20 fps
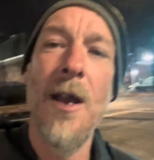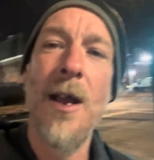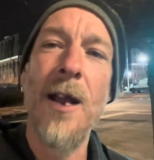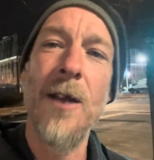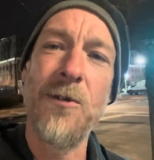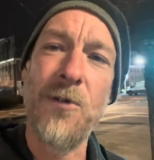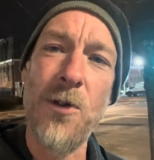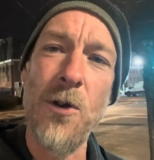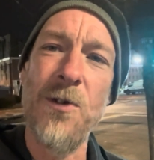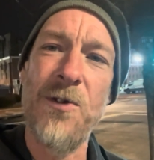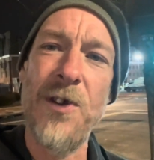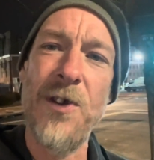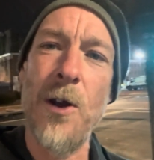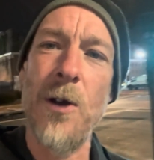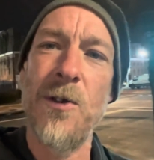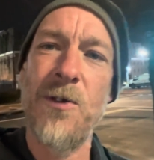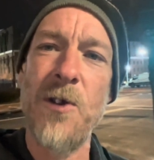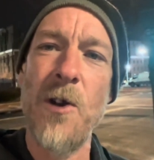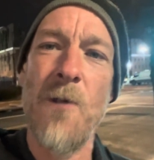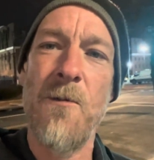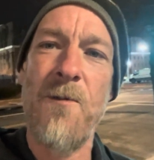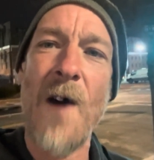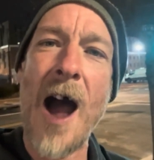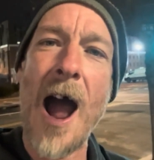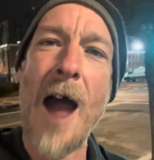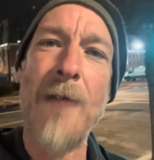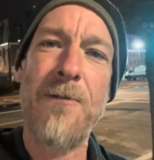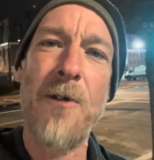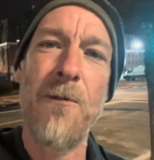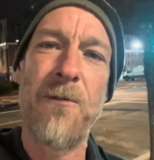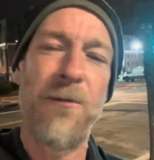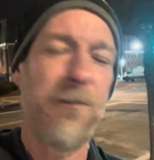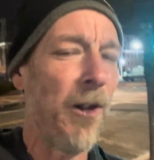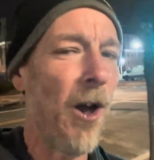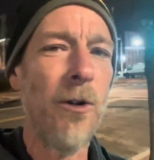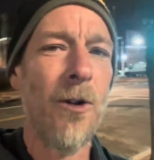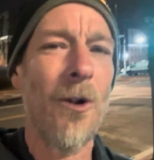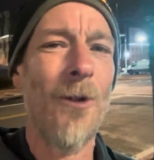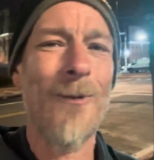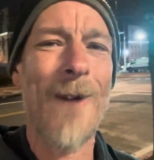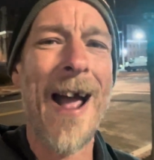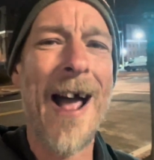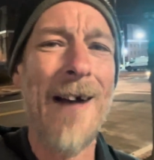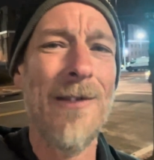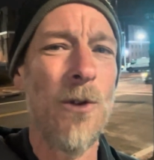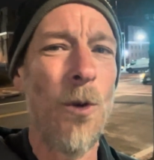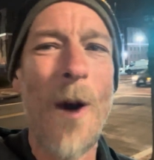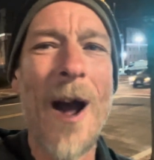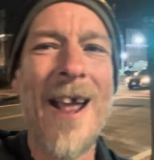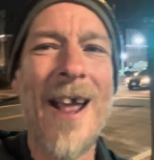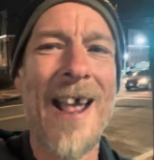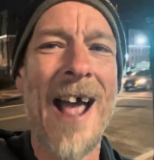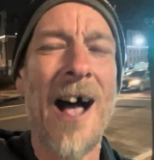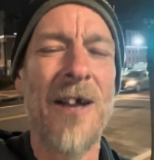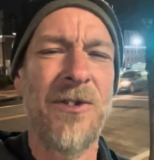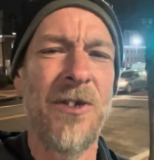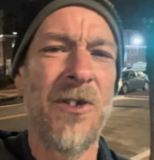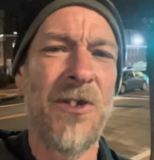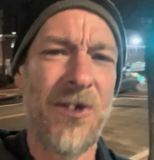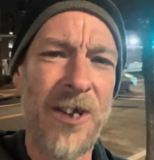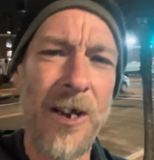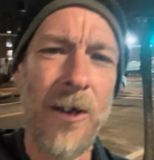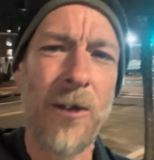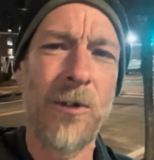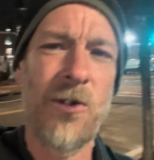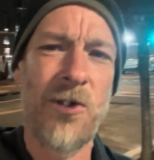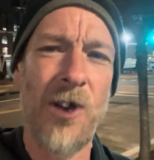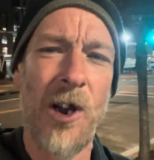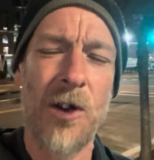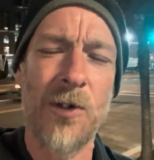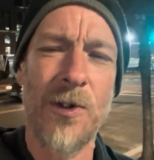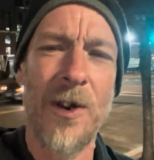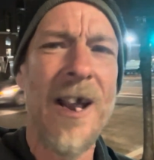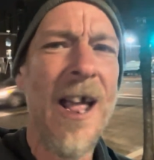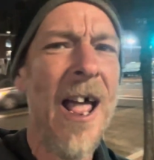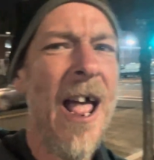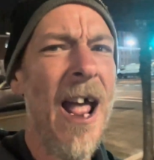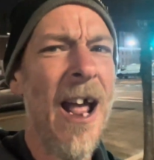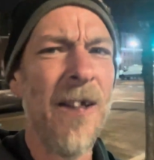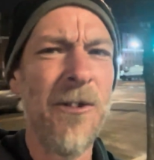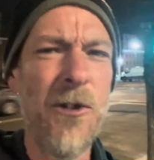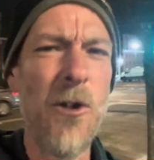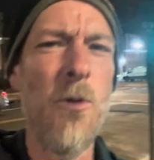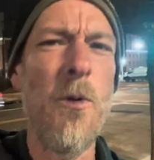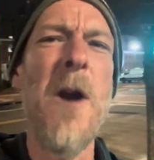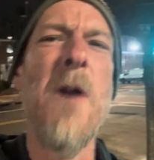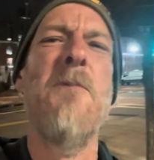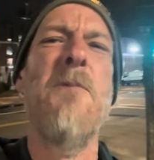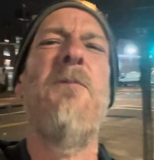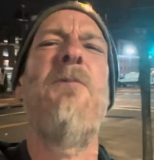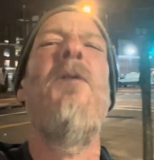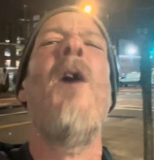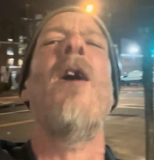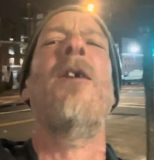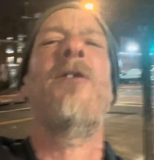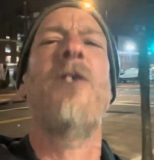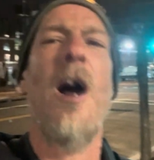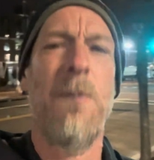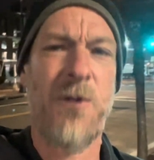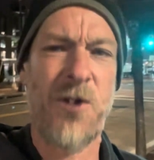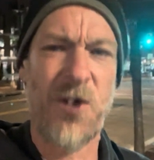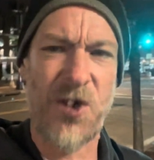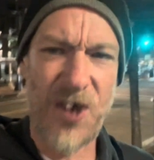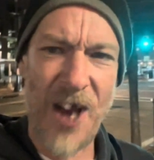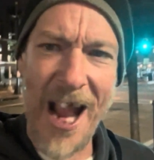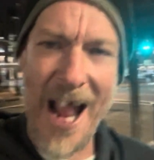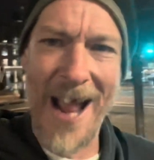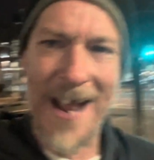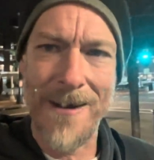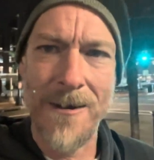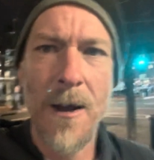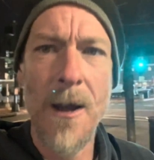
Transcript: in 2005 who float around the White House and steal children and do weird fucked up shit